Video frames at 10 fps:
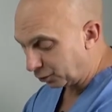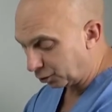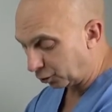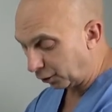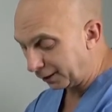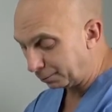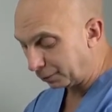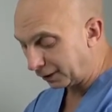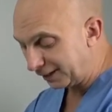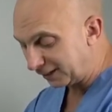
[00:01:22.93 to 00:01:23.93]
So go ahead and
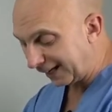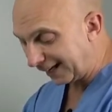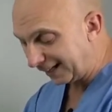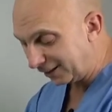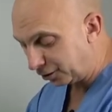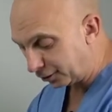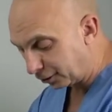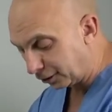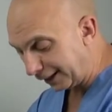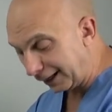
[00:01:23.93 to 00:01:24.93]
place that into your
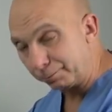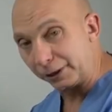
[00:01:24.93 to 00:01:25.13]
clamp.